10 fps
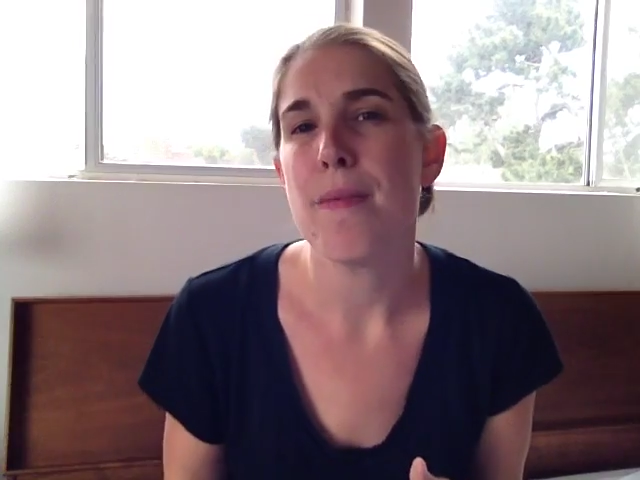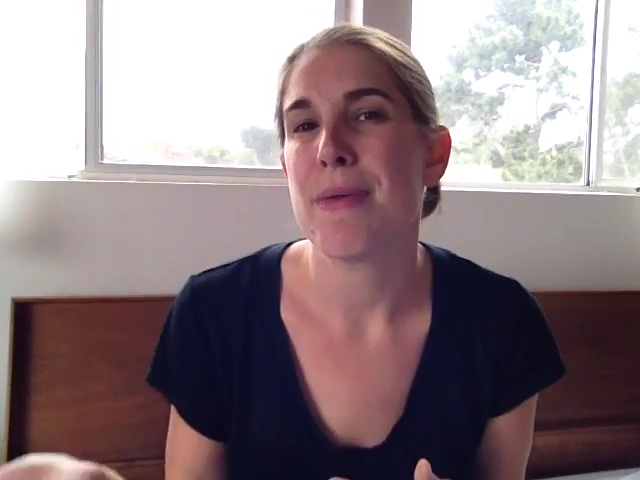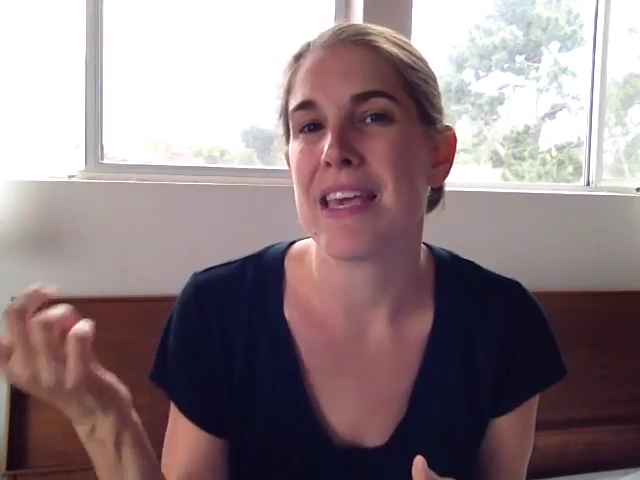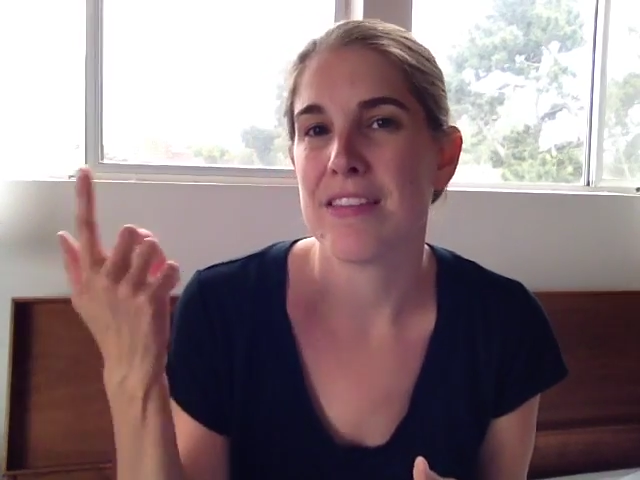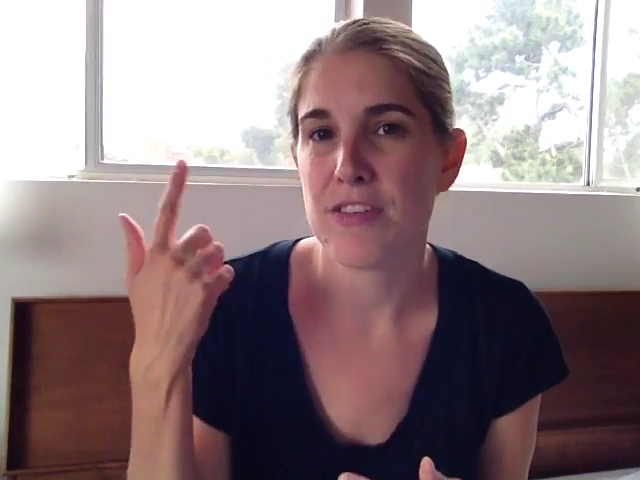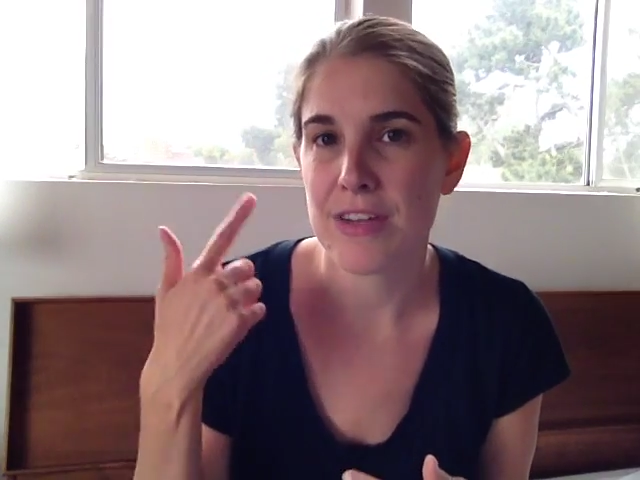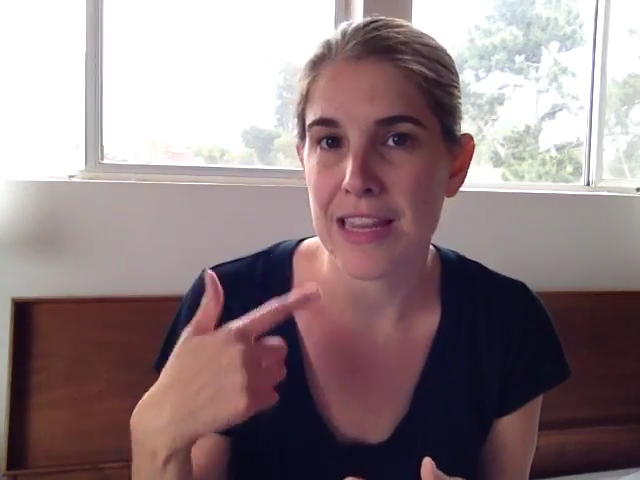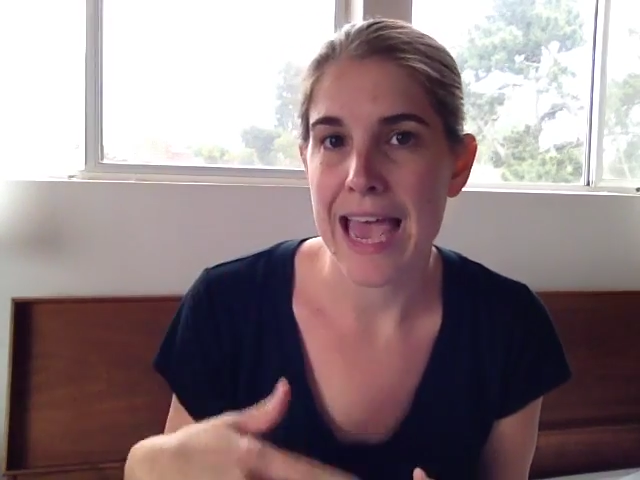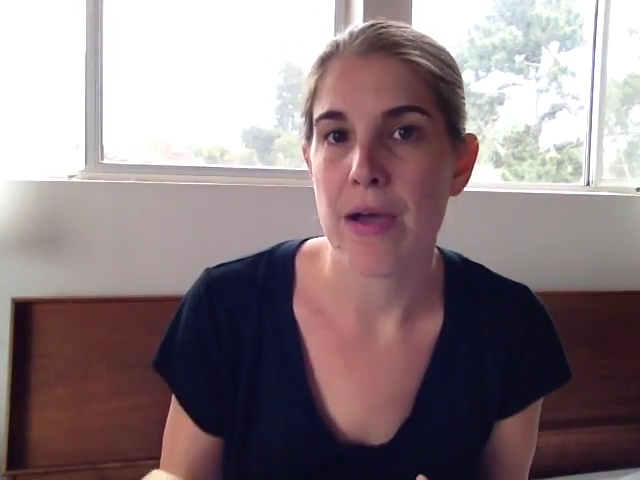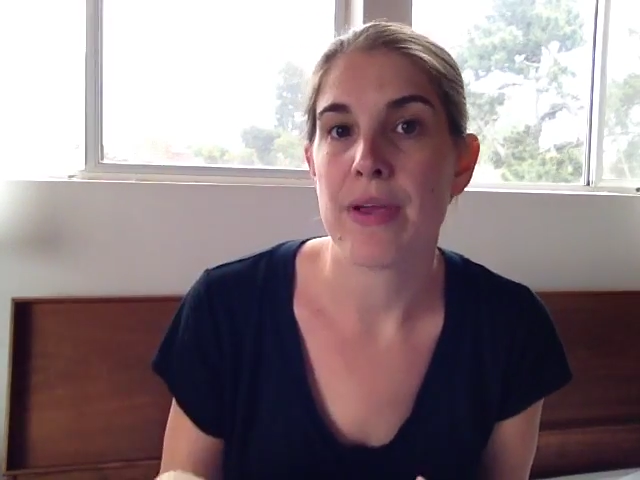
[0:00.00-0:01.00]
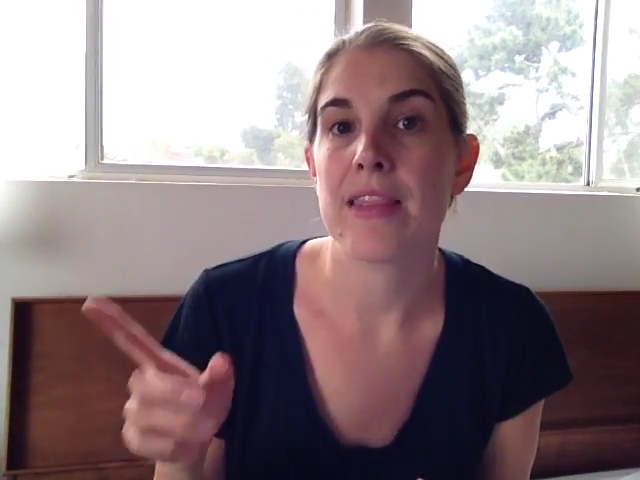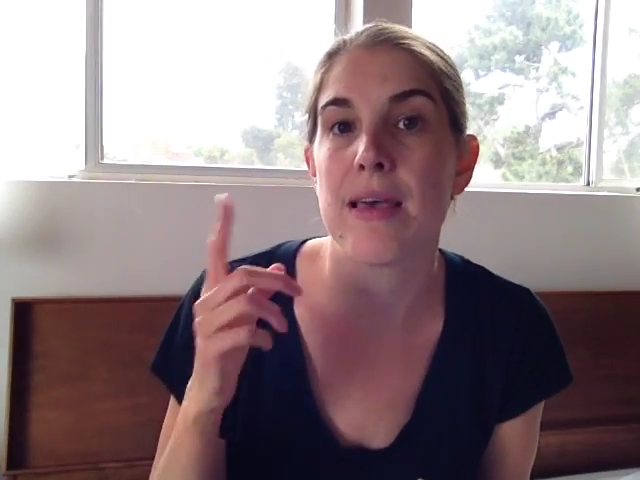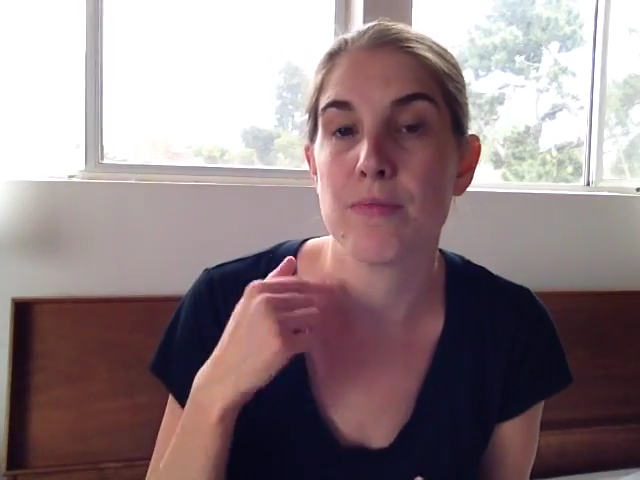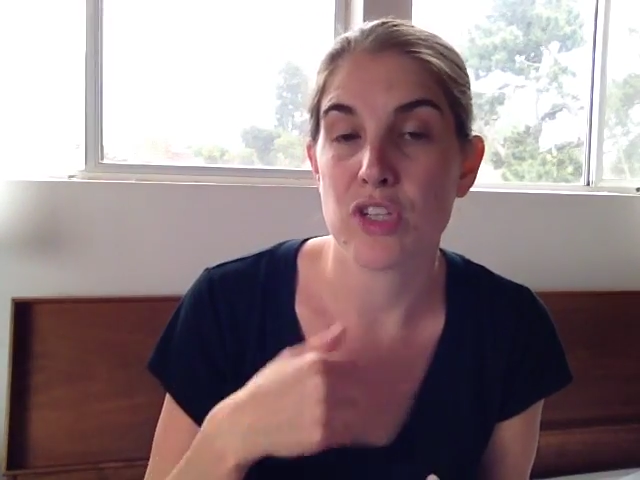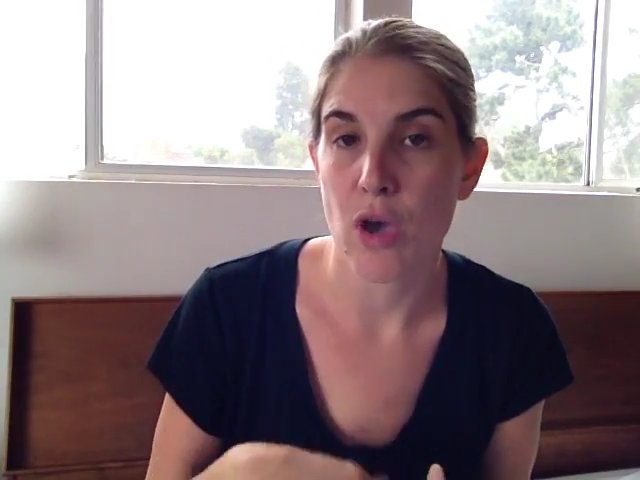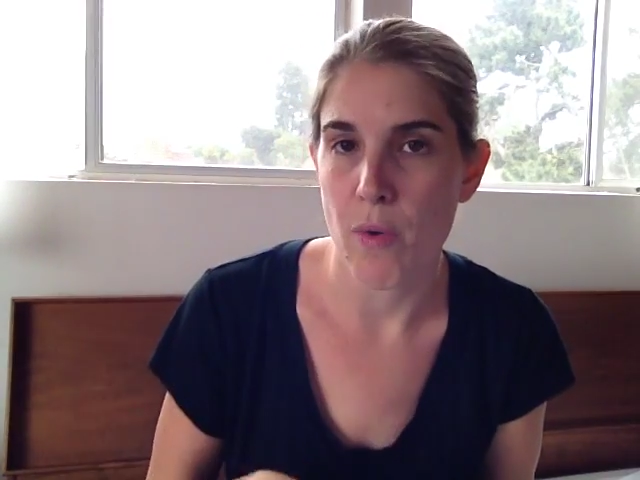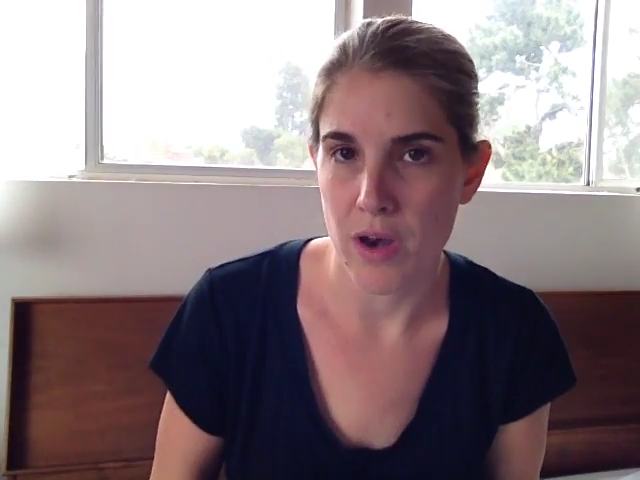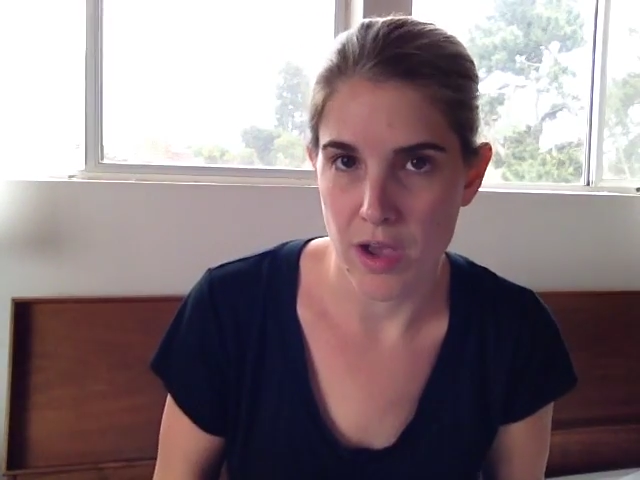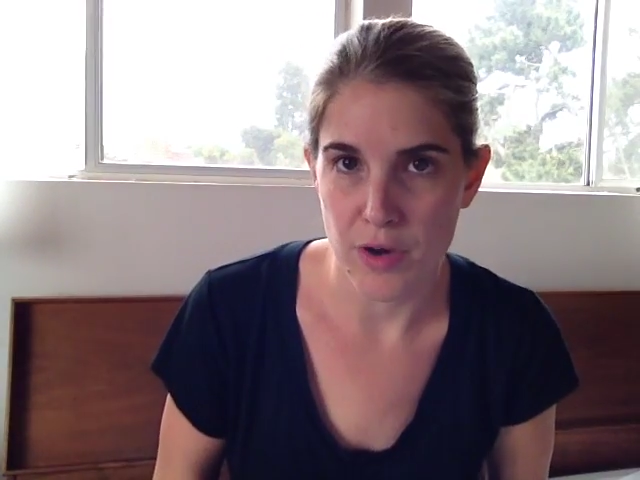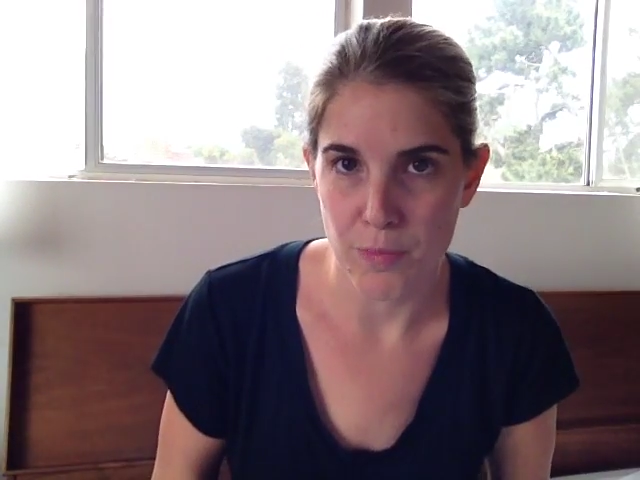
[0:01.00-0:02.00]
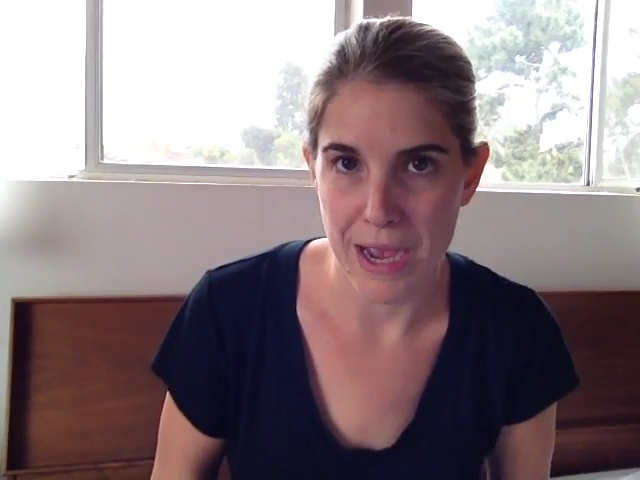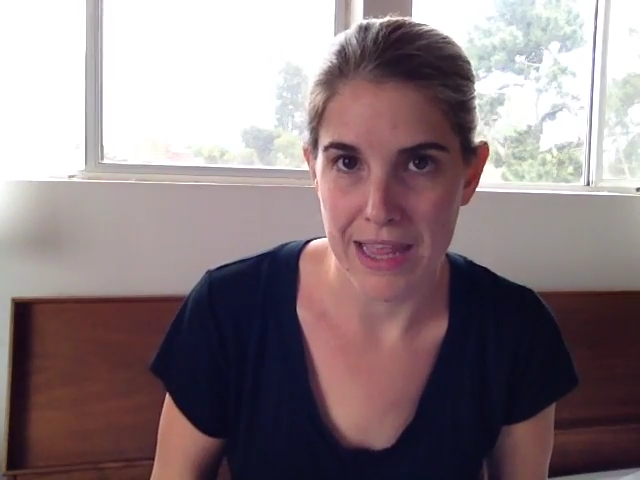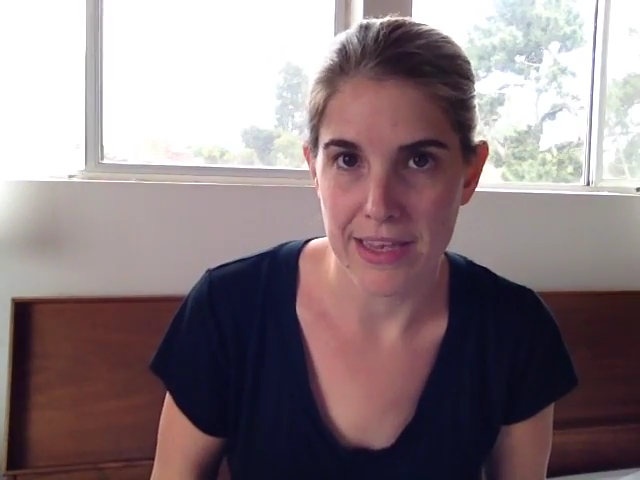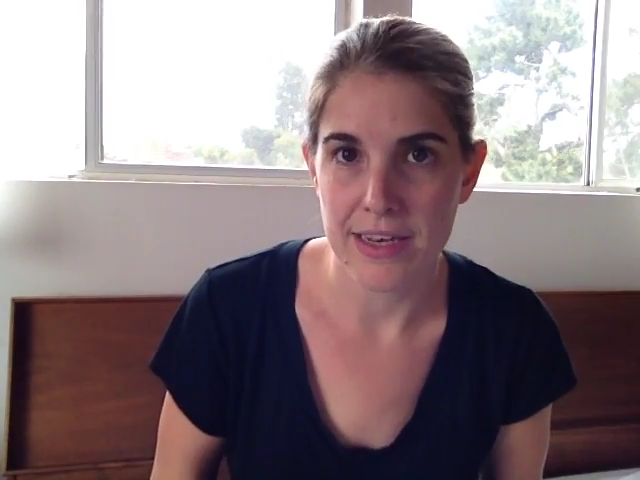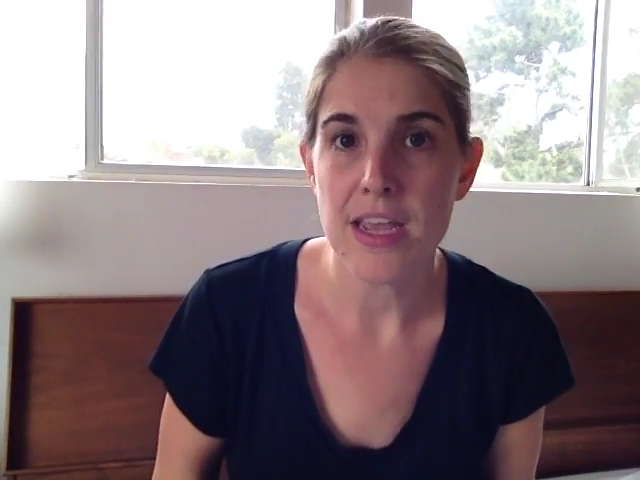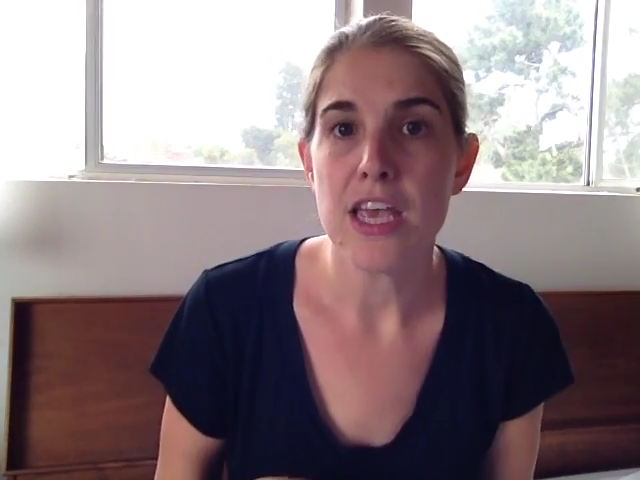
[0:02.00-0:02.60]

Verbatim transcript: because you're allowing them to go on autopilot.